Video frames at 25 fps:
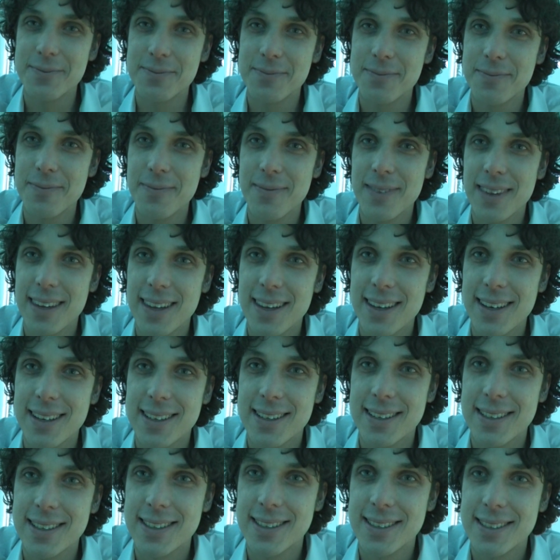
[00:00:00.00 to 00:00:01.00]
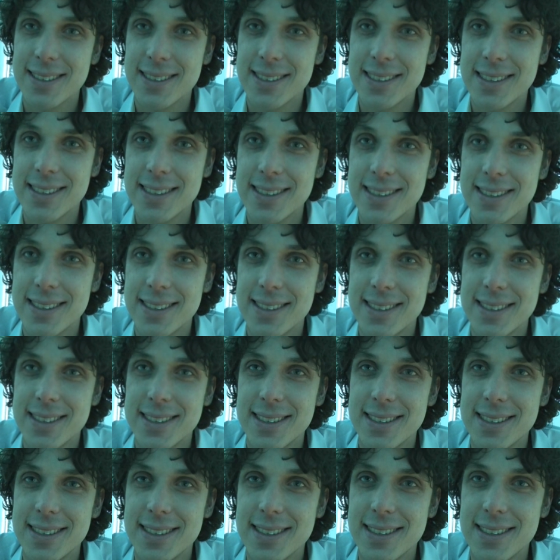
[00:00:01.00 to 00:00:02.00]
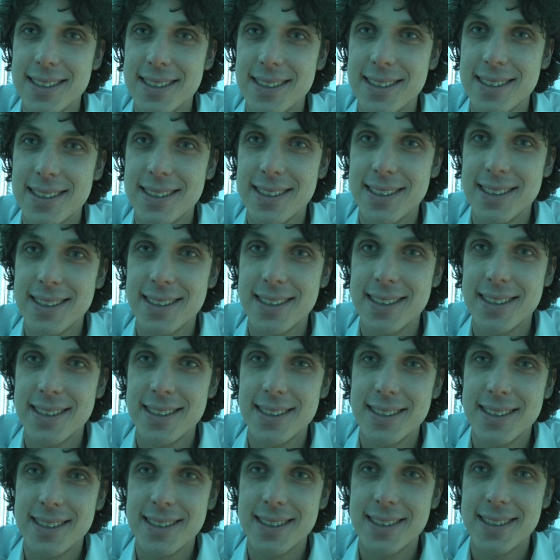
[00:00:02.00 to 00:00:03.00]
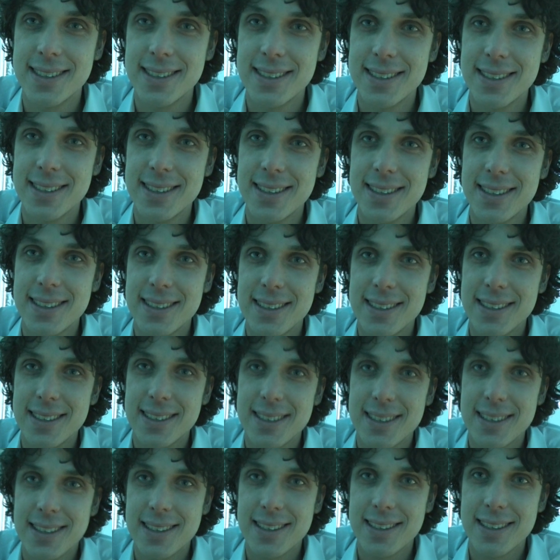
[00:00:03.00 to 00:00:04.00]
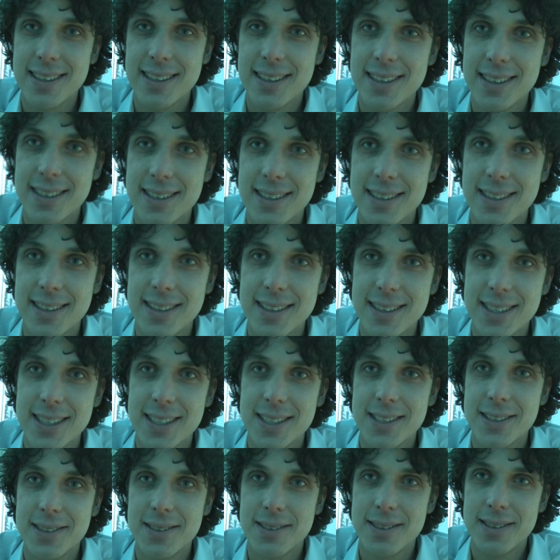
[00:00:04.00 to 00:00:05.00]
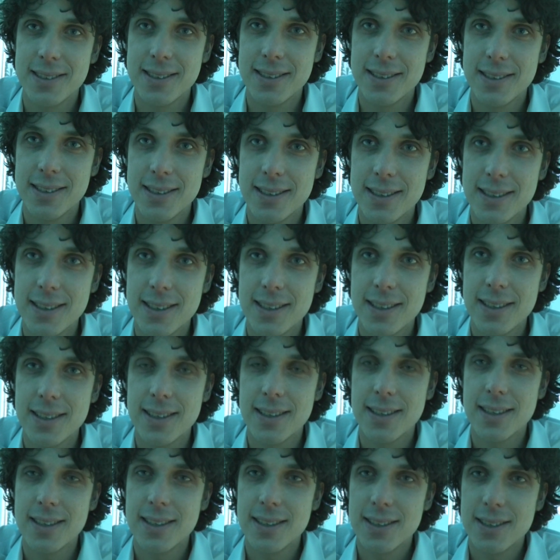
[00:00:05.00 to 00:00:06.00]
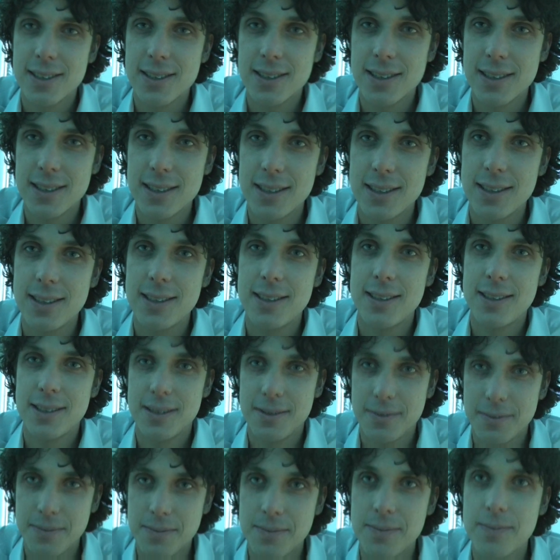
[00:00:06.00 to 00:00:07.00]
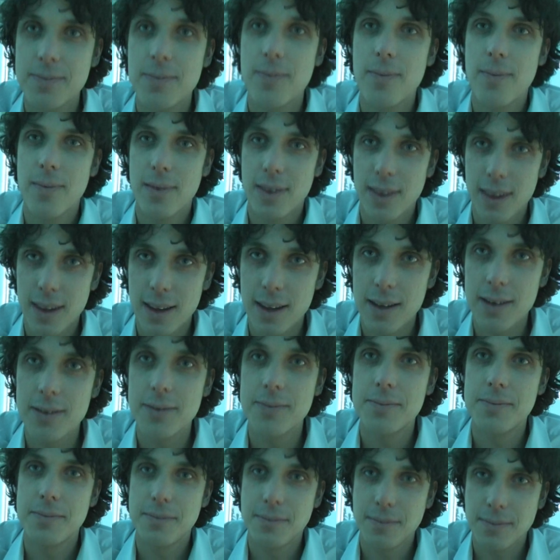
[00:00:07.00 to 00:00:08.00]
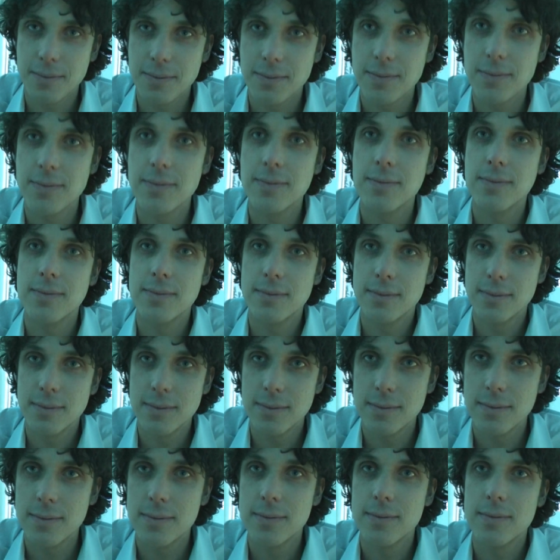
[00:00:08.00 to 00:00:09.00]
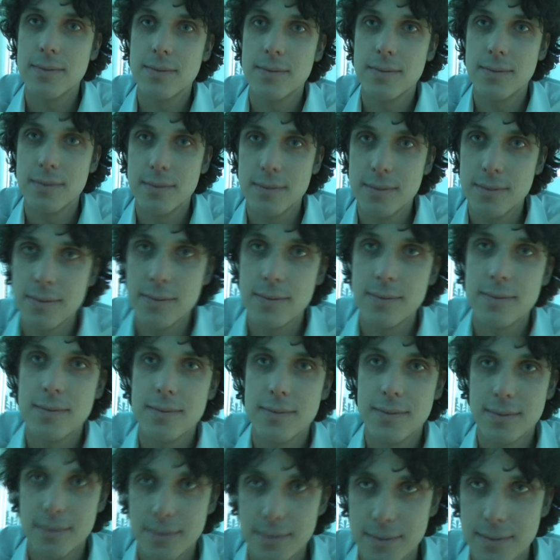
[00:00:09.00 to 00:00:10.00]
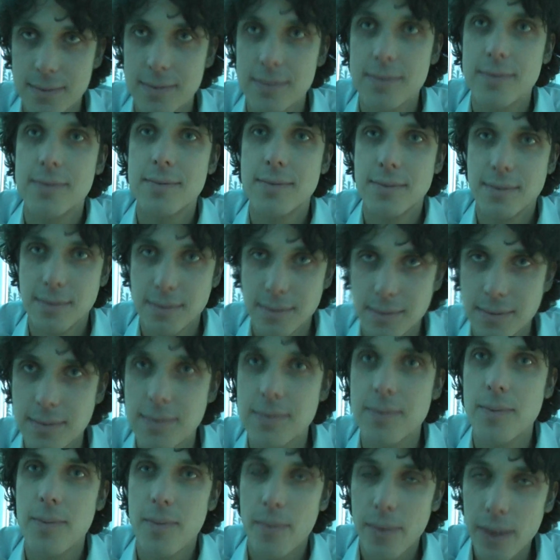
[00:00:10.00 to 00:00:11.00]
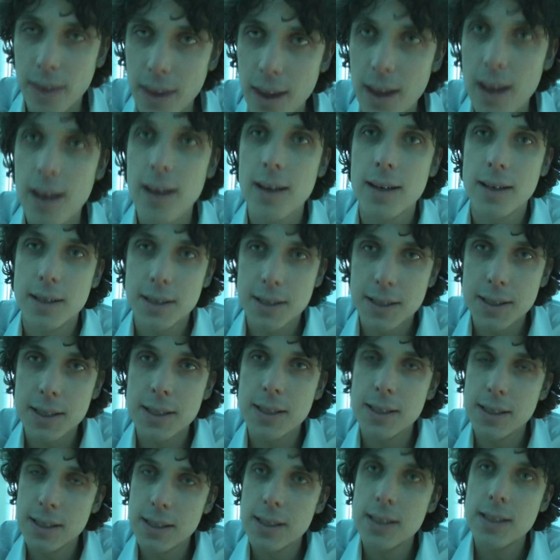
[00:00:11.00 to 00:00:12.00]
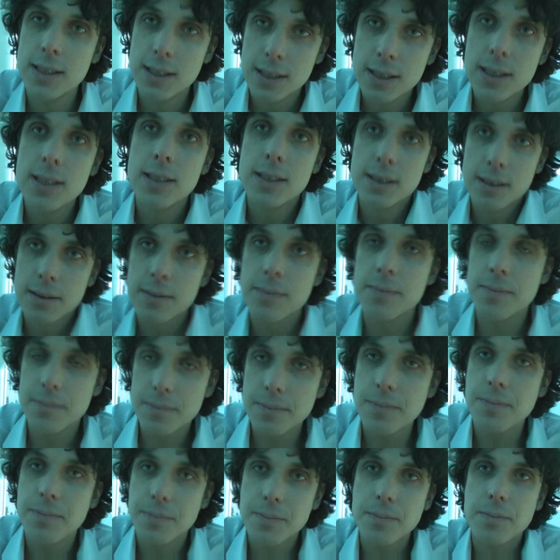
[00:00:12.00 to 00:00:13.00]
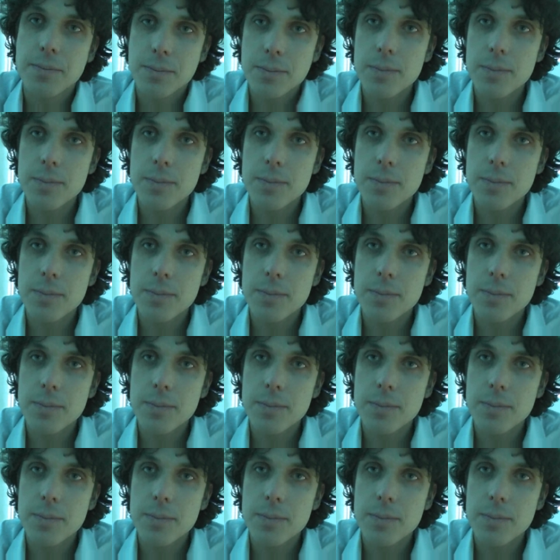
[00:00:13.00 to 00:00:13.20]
So do you think that we are living now in a sort of social network reality? So I mean, when you go out with your friends, you like more to take pic to put on Netlog or other social networks?